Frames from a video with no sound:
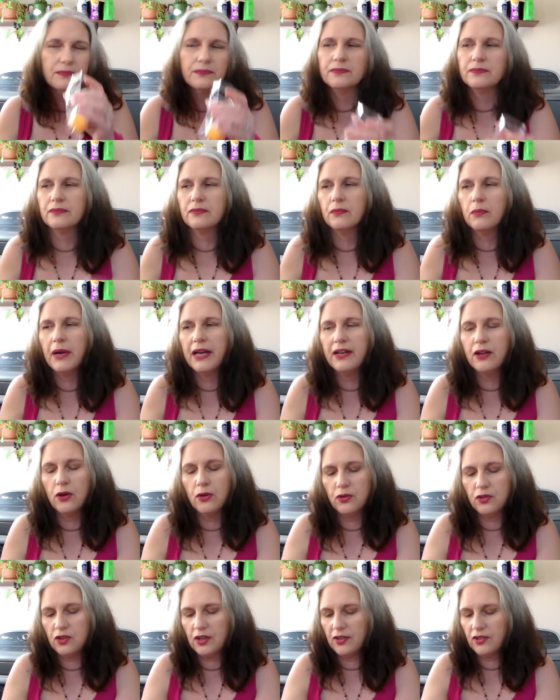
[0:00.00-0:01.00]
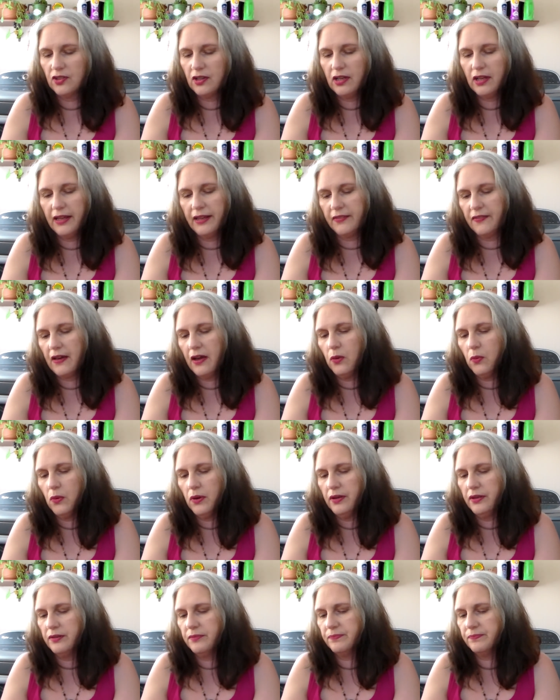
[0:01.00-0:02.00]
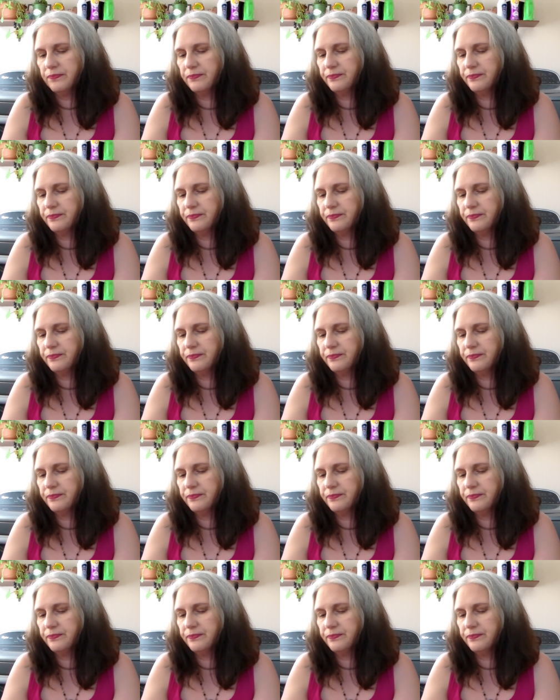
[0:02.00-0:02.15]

Mm, my nose doesn't like that one.